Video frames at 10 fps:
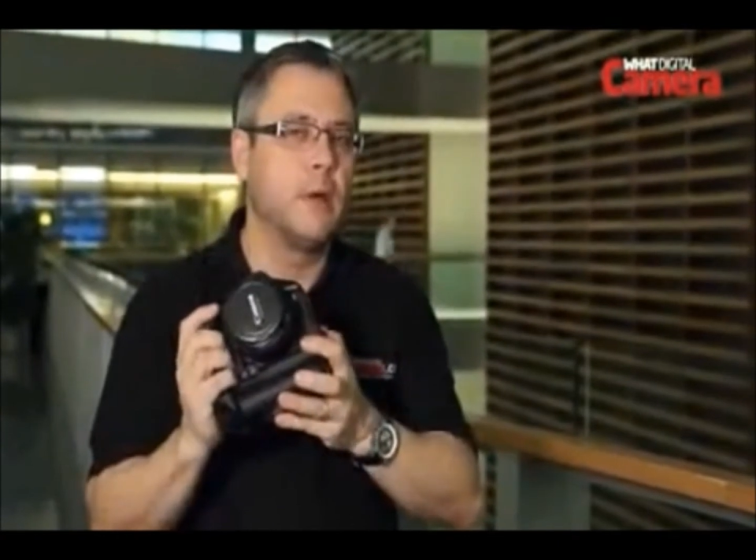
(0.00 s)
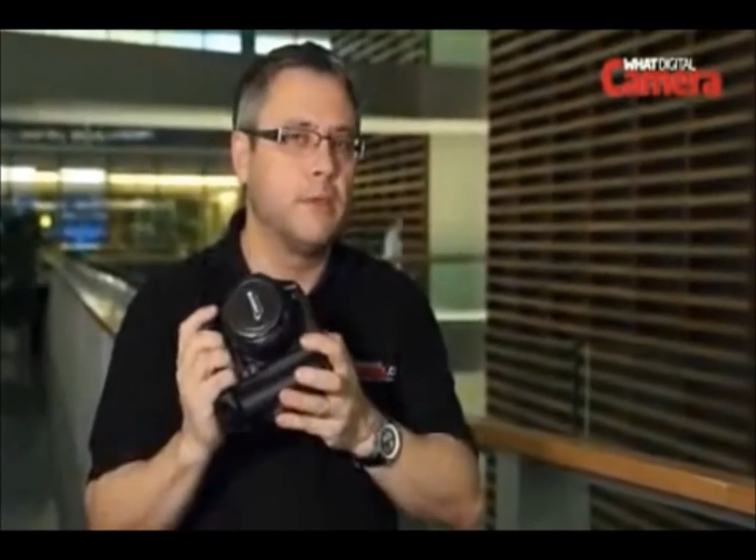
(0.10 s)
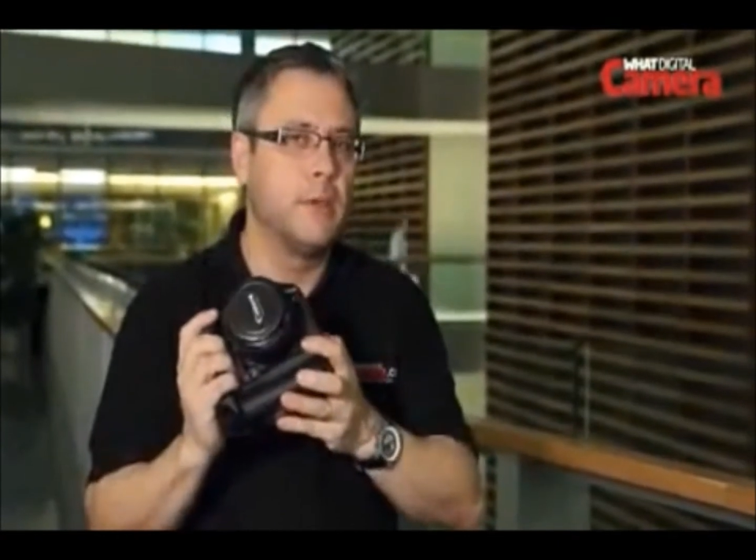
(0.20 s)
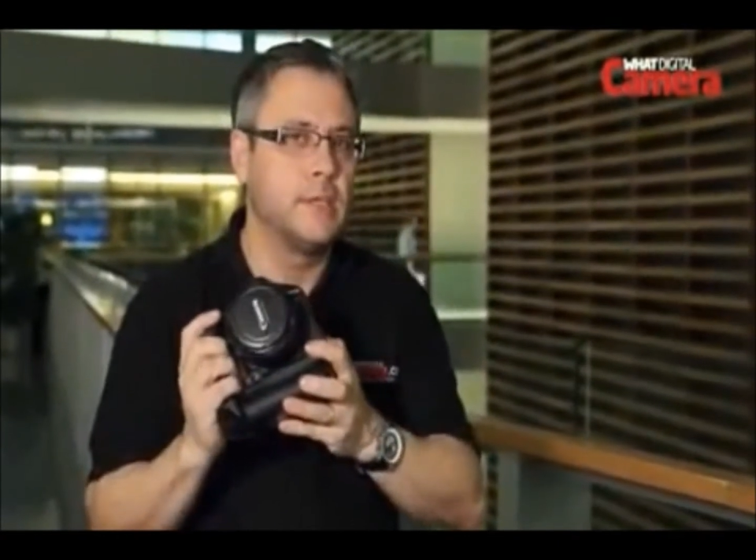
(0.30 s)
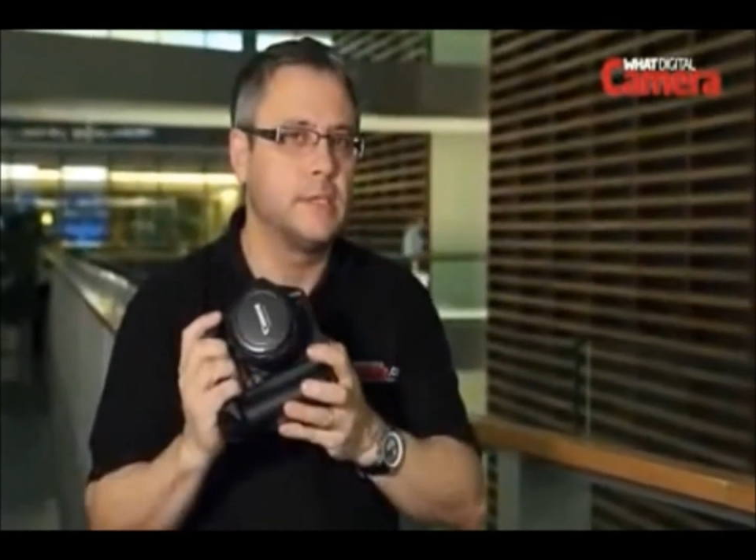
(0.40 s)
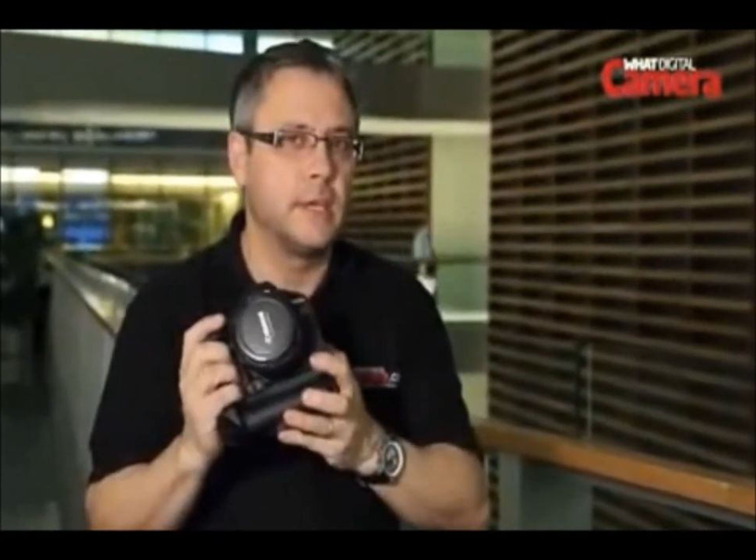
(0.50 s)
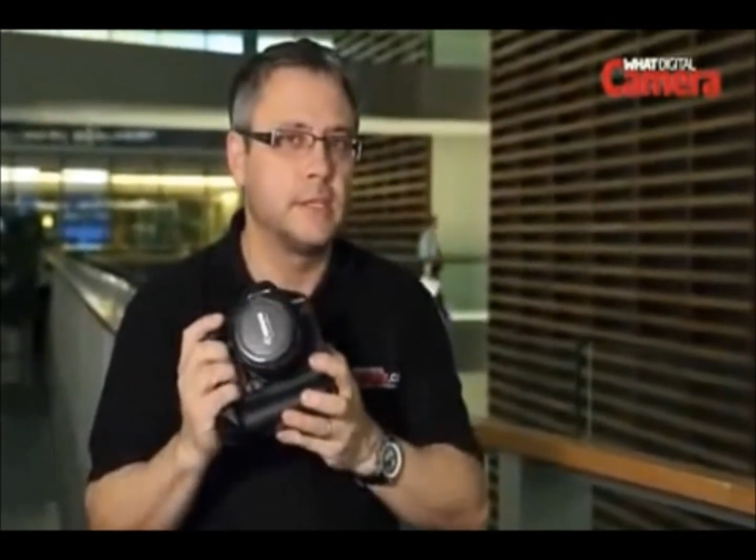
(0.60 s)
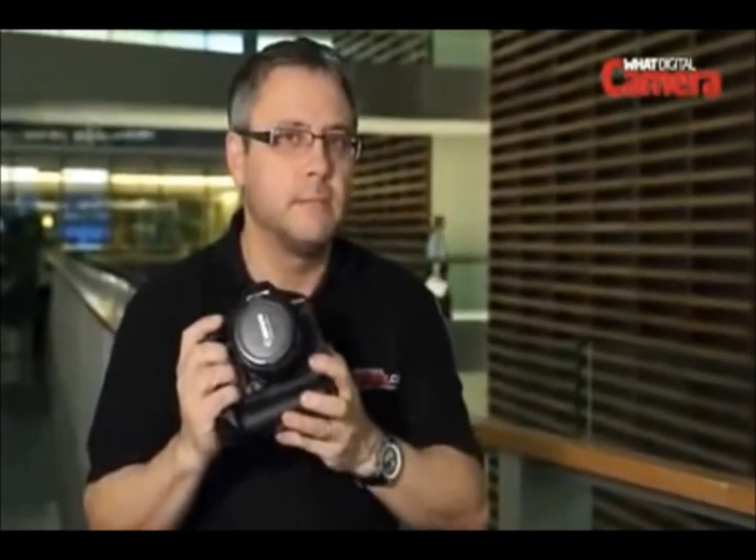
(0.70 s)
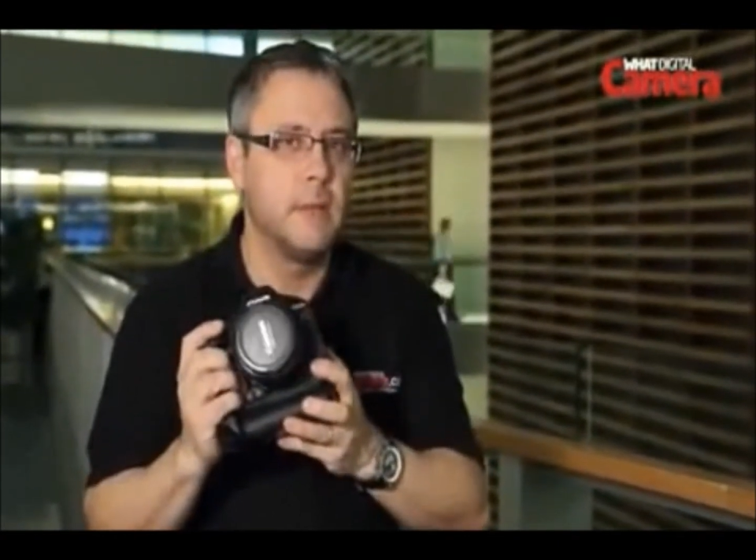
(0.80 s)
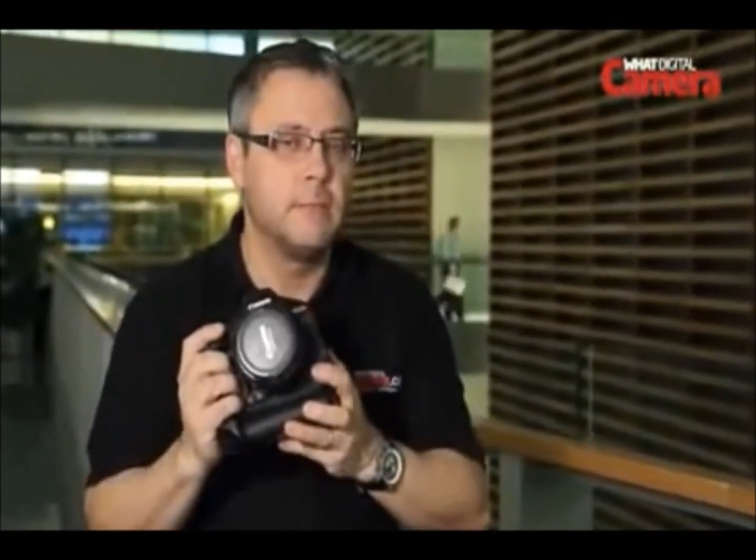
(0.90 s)

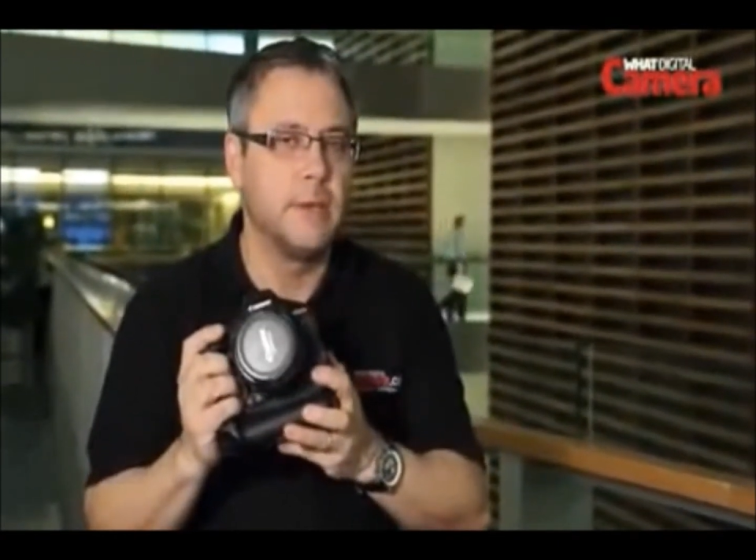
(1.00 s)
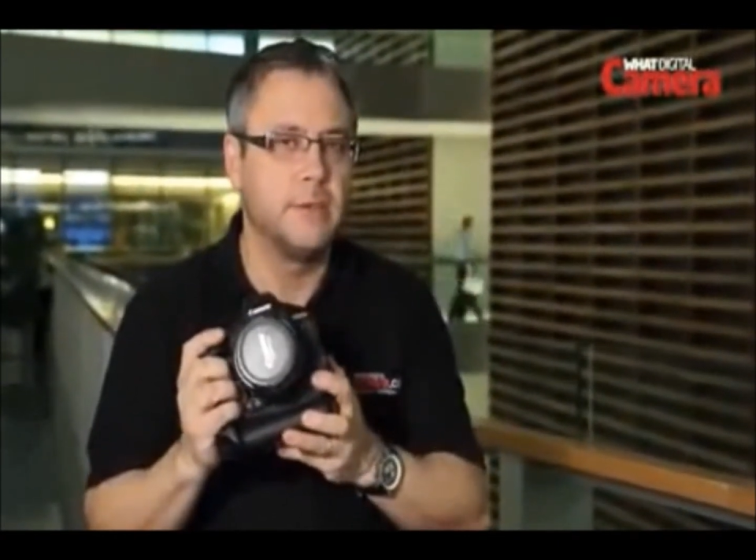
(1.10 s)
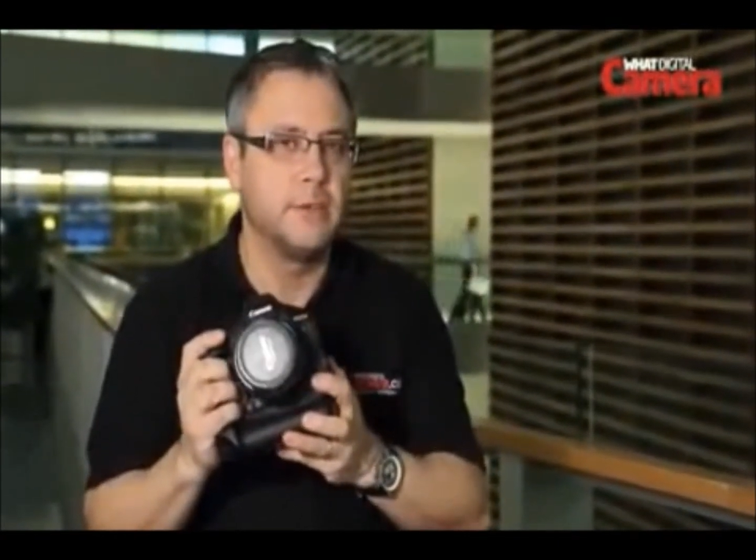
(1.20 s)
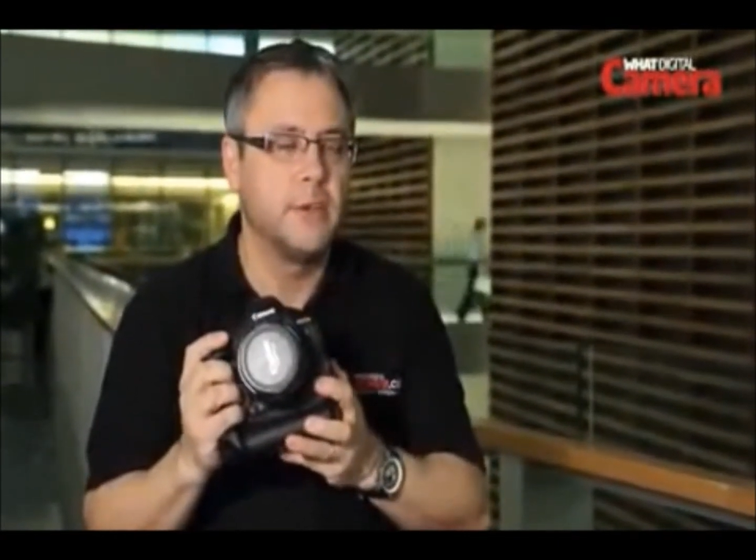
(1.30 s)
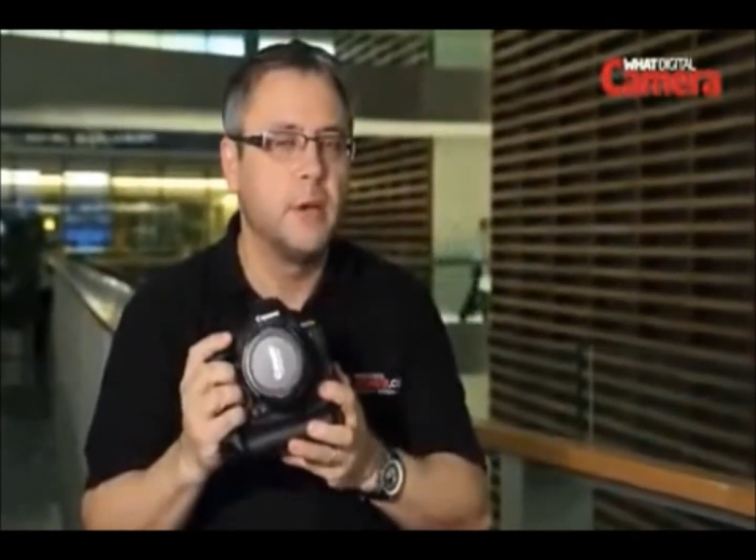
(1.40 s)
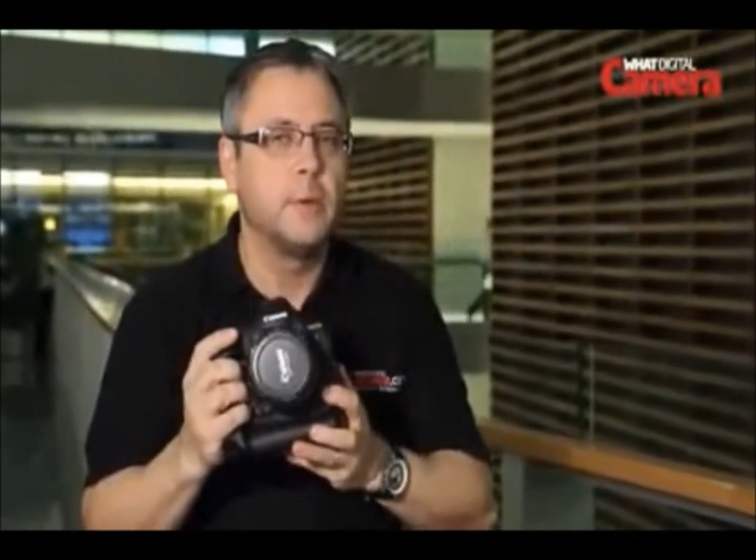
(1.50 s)
36 millimeters,